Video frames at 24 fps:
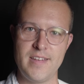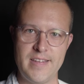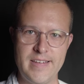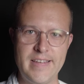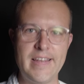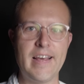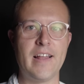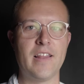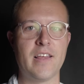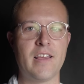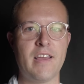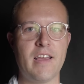
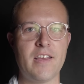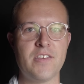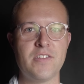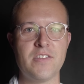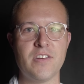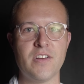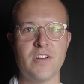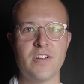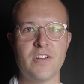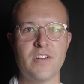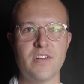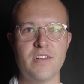Telecaster.
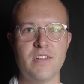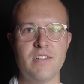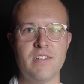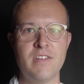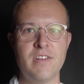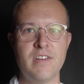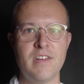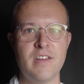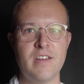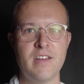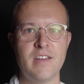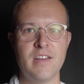
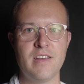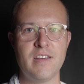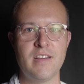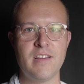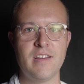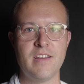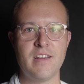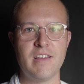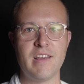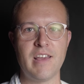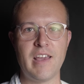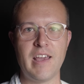
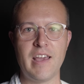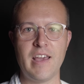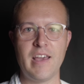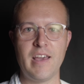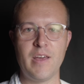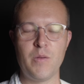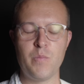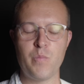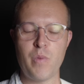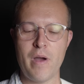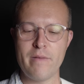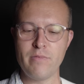
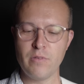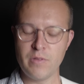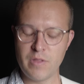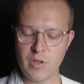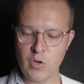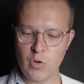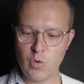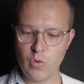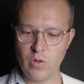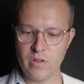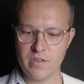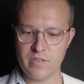And probably the
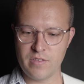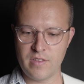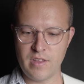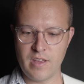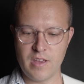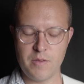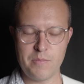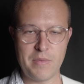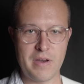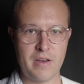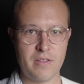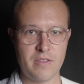coolest thing
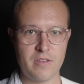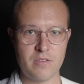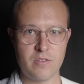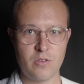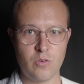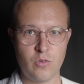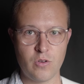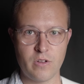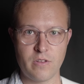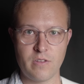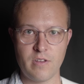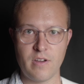about this
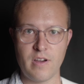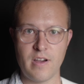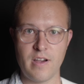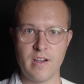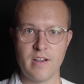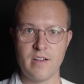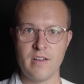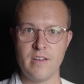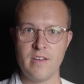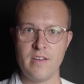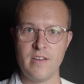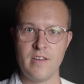whole
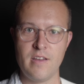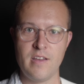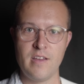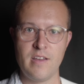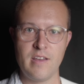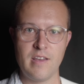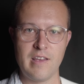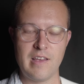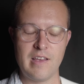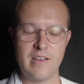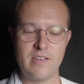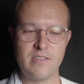guitar
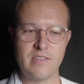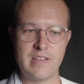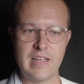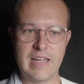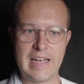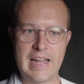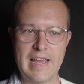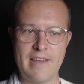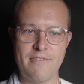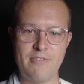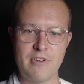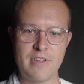is that
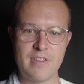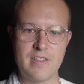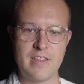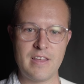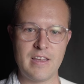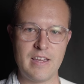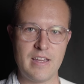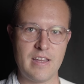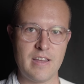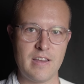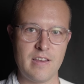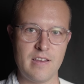
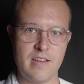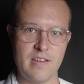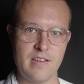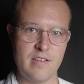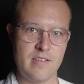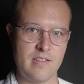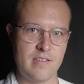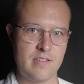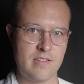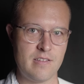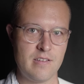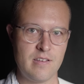everything
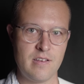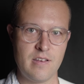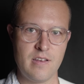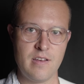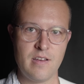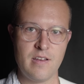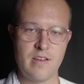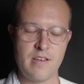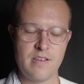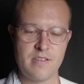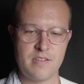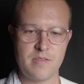is
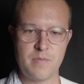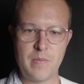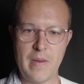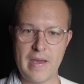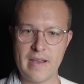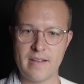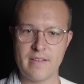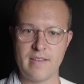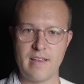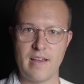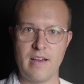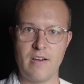
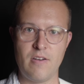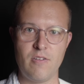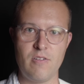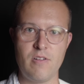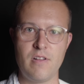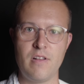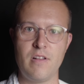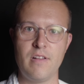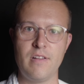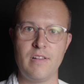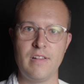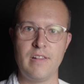specced out
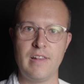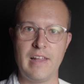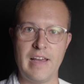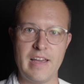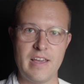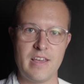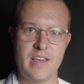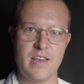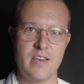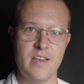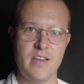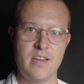
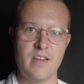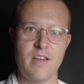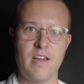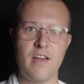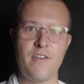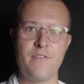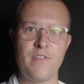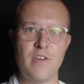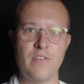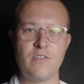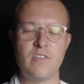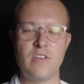like a
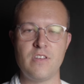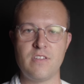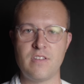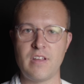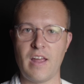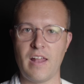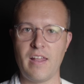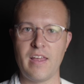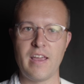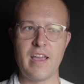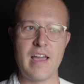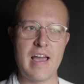50s
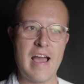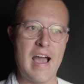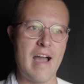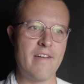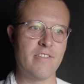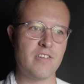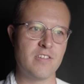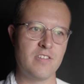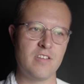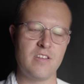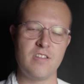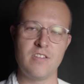Tele.
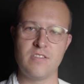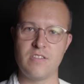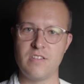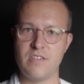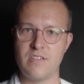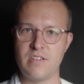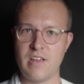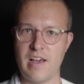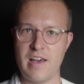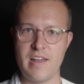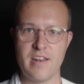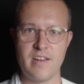Obviously this is
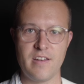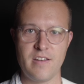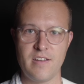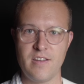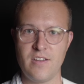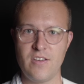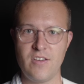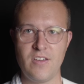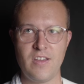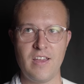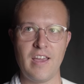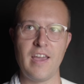not
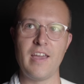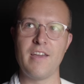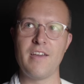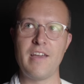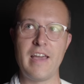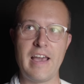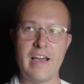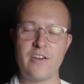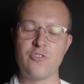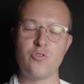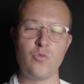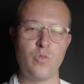an
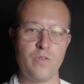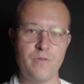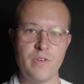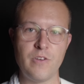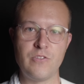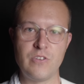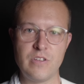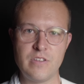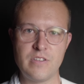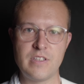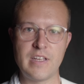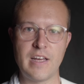actual
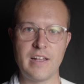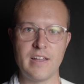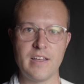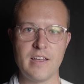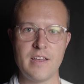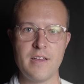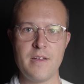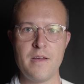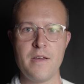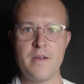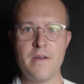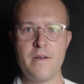50s Tele,
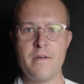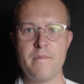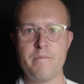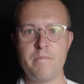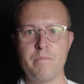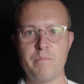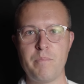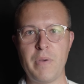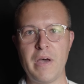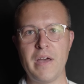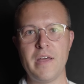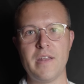
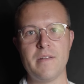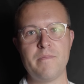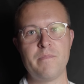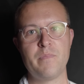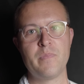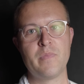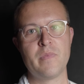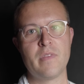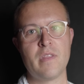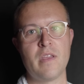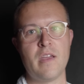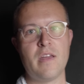but
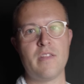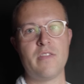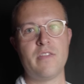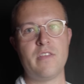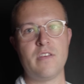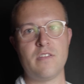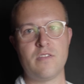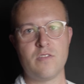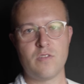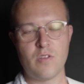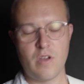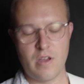
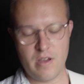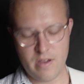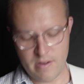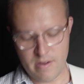this